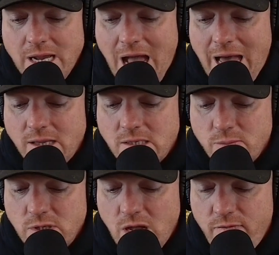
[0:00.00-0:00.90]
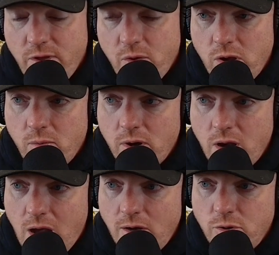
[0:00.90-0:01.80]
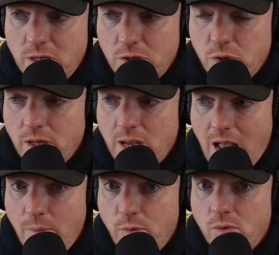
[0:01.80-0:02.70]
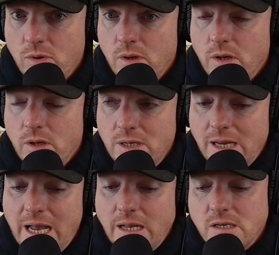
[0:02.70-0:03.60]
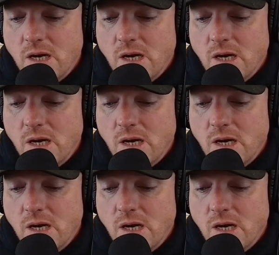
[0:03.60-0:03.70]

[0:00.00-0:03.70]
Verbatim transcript: They added some stuff that we were not traditionally able to get.